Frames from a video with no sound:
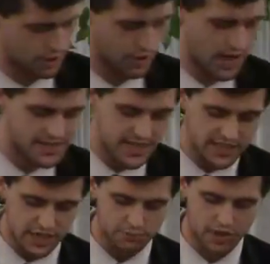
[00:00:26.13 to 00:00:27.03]
So in Isaiah
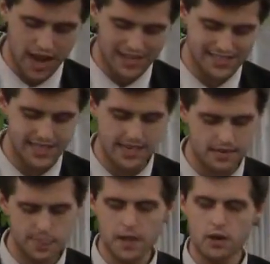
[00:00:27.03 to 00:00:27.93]
chapter
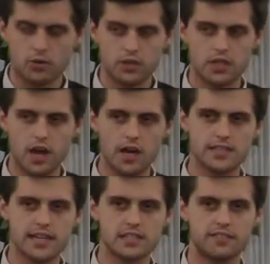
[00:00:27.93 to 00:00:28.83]
19, we're in the
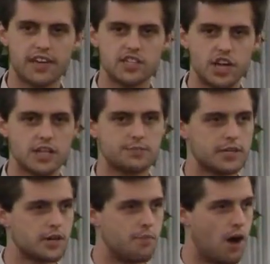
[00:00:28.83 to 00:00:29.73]
context of a judgment
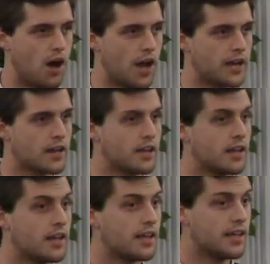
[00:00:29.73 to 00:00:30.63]
upon
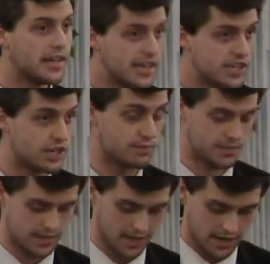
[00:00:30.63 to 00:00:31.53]
Egypt.
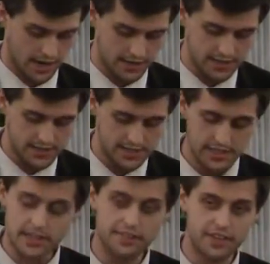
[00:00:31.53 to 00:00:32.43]
Now this is
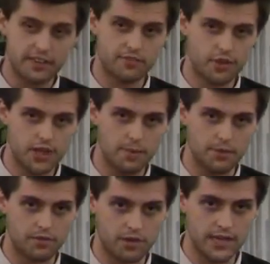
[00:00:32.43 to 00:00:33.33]
significant for a couple
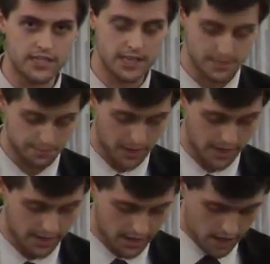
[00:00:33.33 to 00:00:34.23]
of reasons,
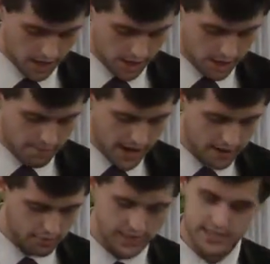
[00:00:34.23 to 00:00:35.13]
but the main
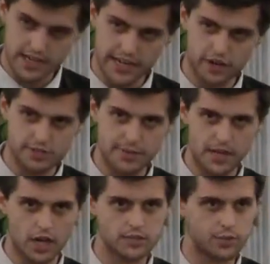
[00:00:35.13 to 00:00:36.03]
reason here is
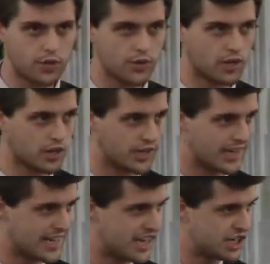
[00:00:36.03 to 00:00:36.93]
because we're going to look at
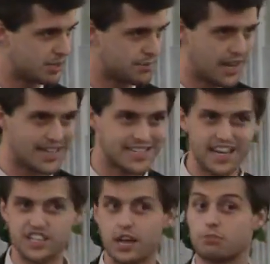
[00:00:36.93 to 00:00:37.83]
Egypt in
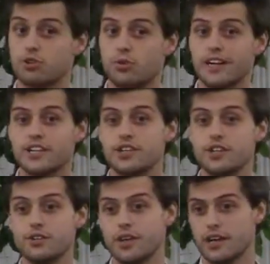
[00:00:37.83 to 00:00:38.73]
Isaiah chapter
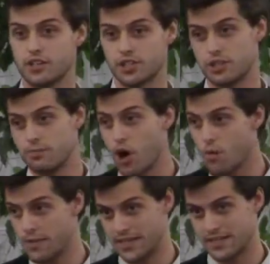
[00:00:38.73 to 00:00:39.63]
22 here in just a
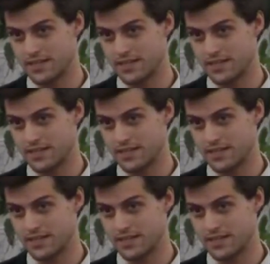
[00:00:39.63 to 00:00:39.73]
moment.